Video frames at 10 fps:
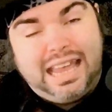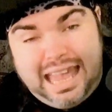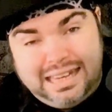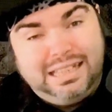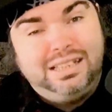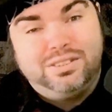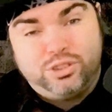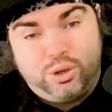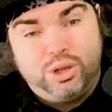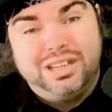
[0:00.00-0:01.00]
any
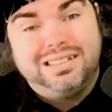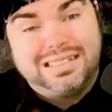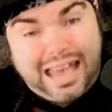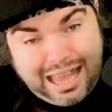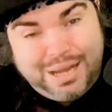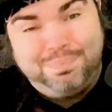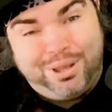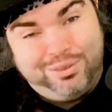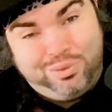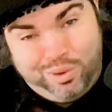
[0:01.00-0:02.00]
certain type
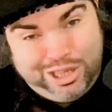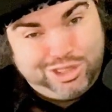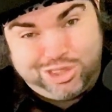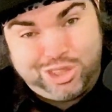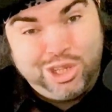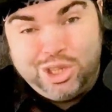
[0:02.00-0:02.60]
of witch.